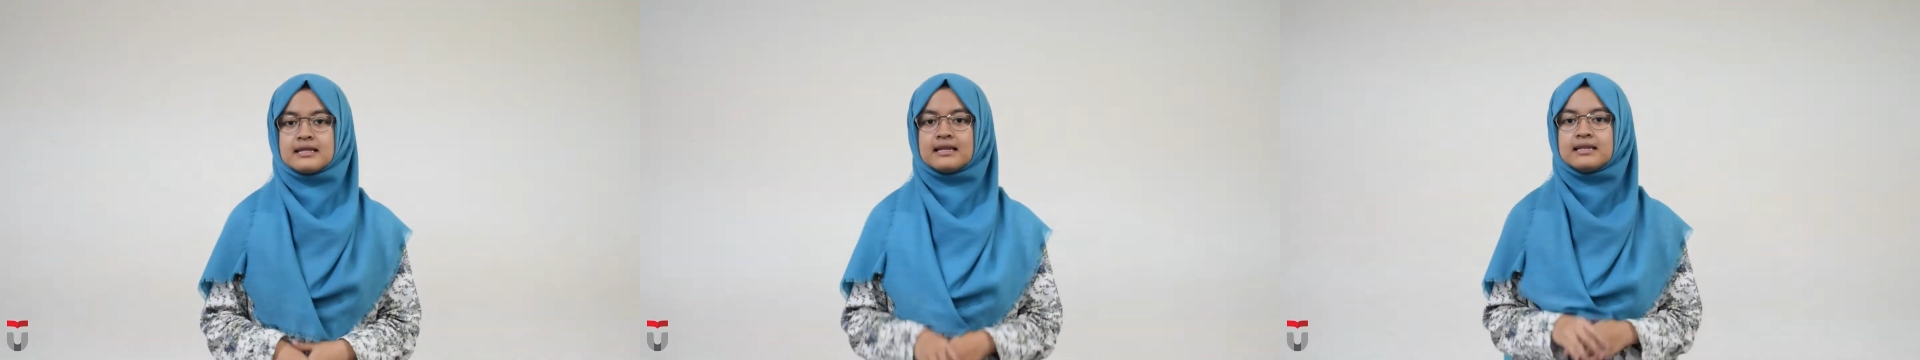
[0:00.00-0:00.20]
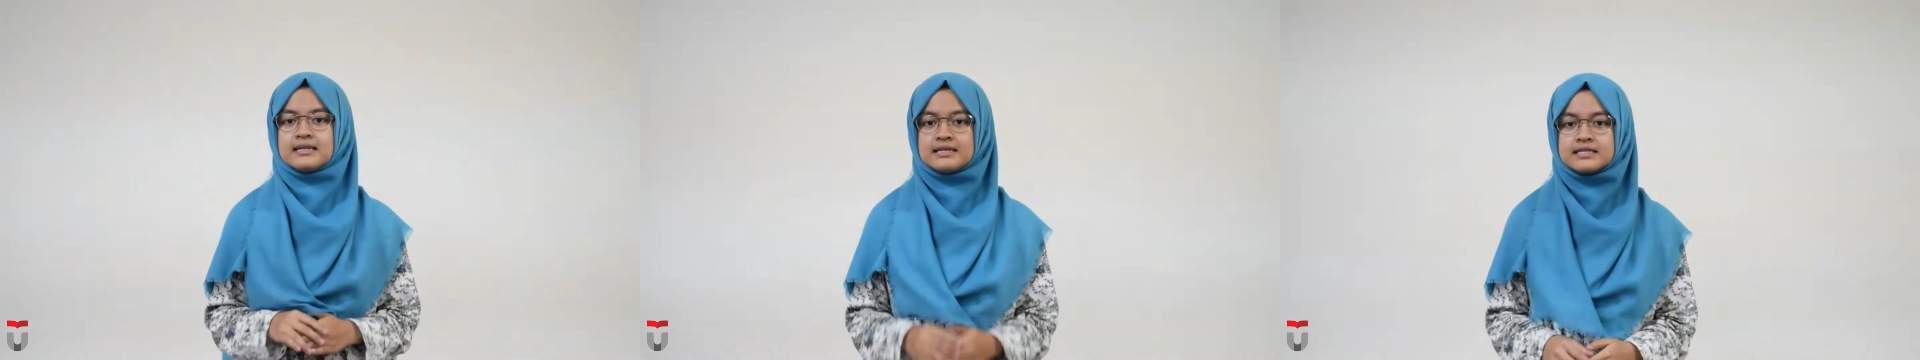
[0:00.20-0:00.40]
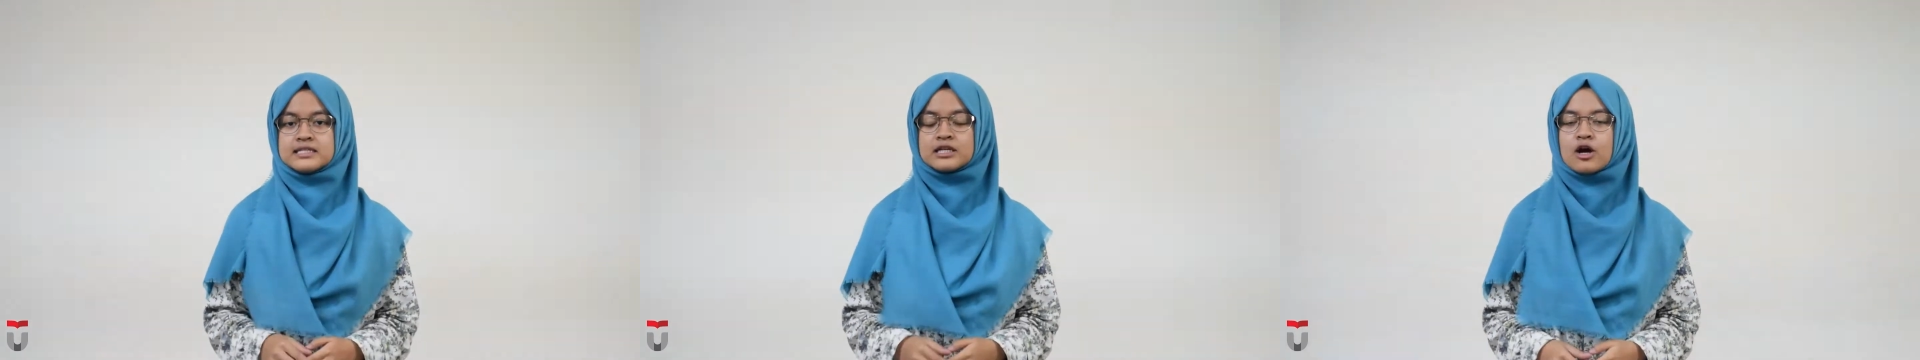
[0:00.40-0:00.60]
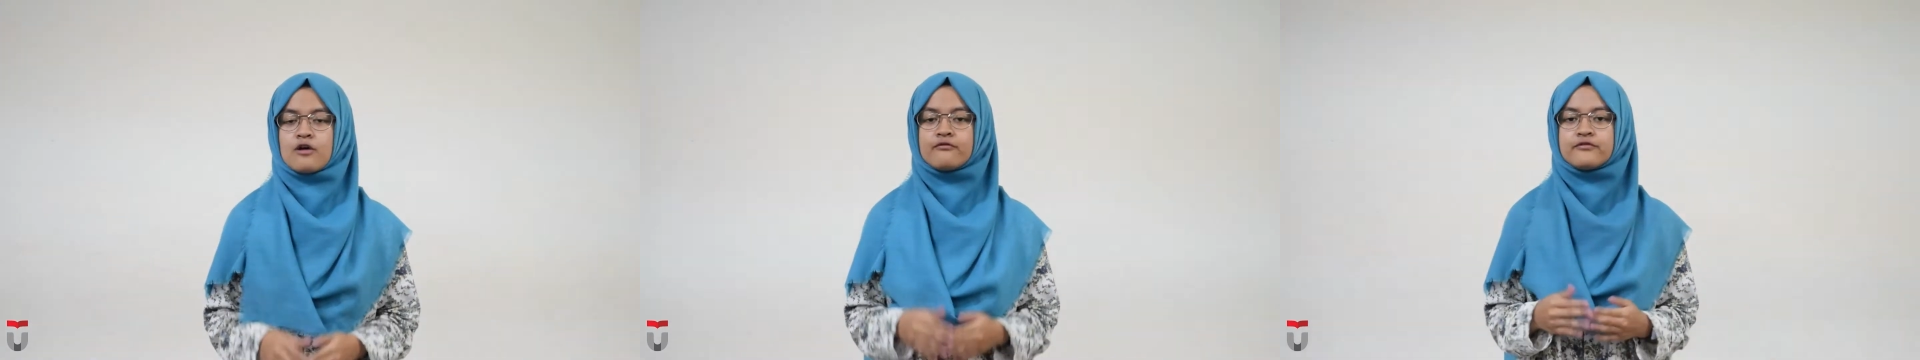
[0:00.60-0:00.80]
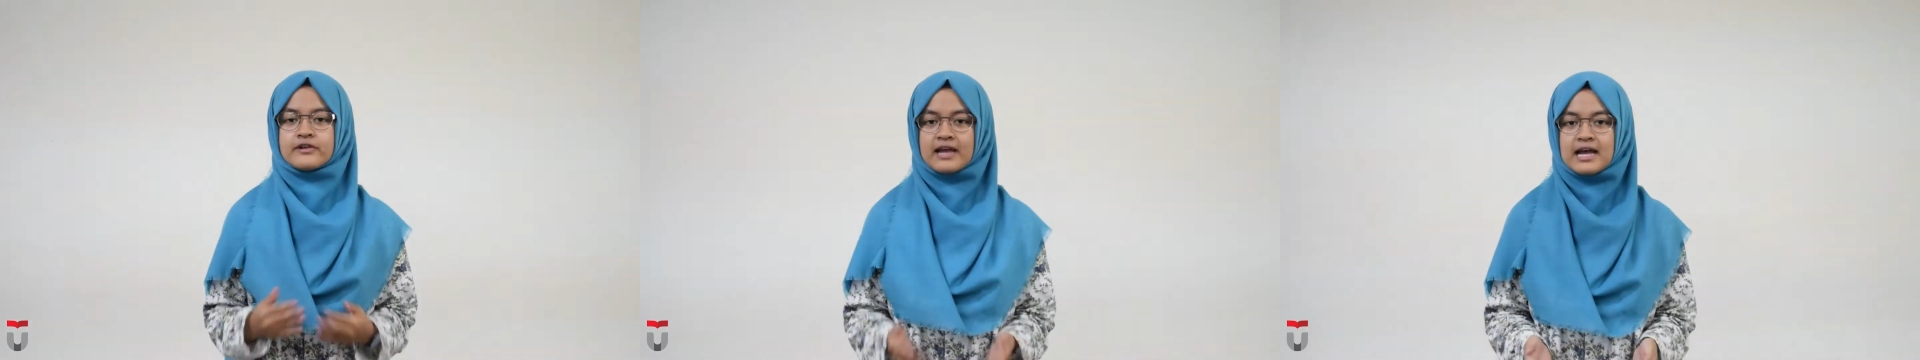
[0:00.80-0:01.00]
the leading
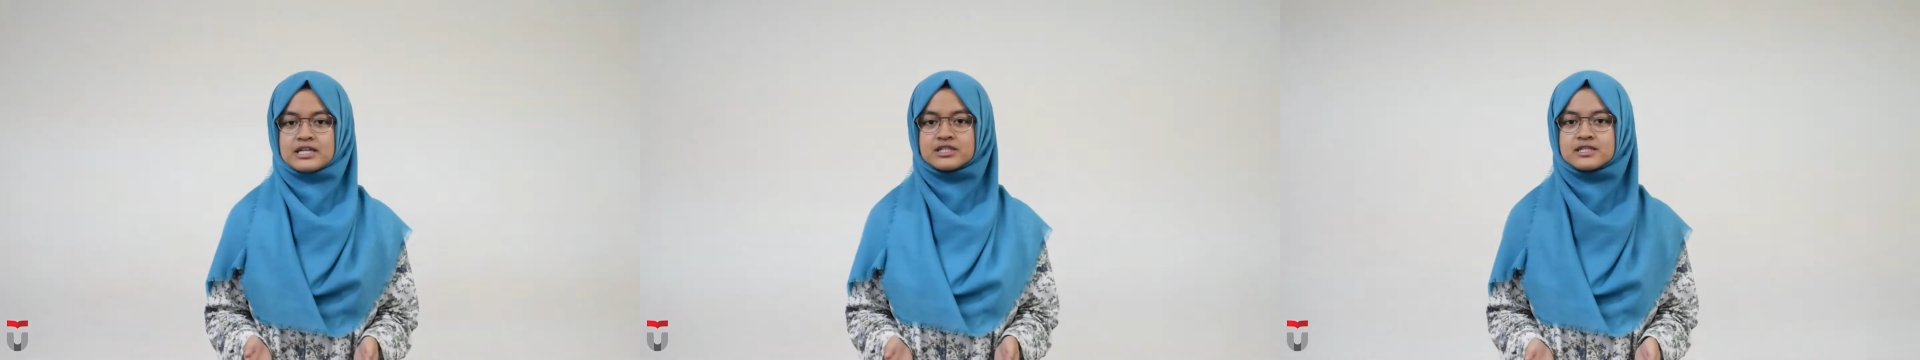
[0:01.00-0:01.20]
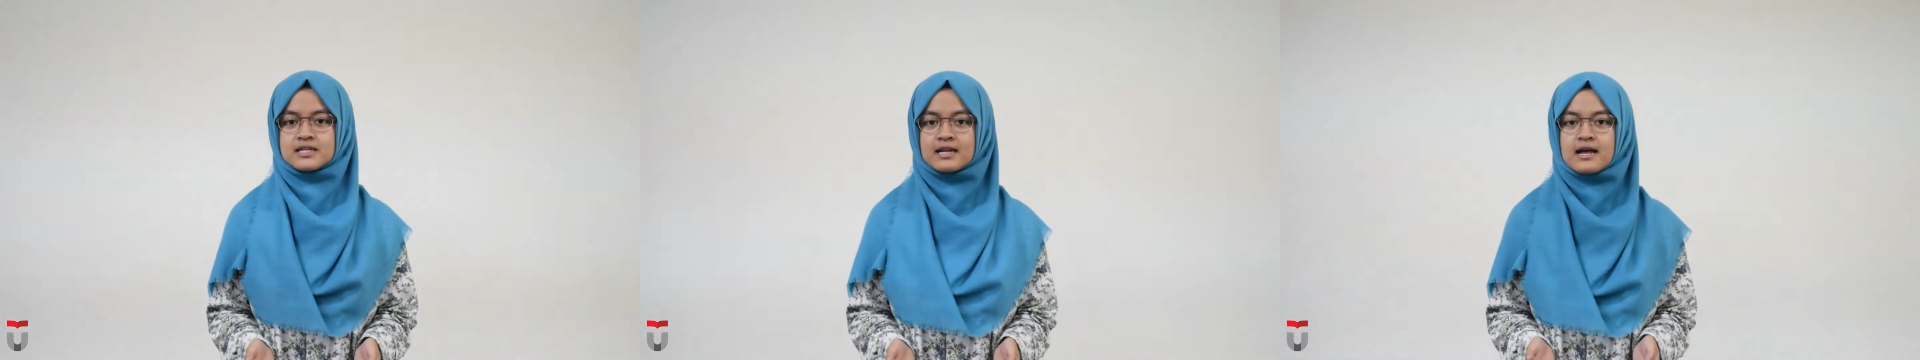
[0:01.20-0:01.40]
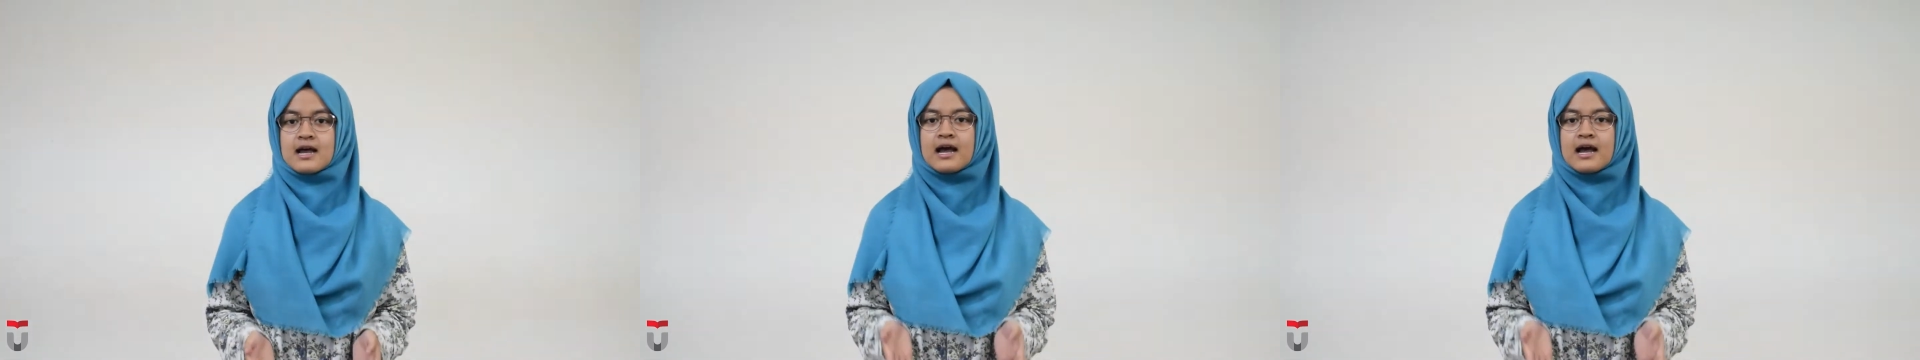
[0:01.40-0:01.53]
of vocational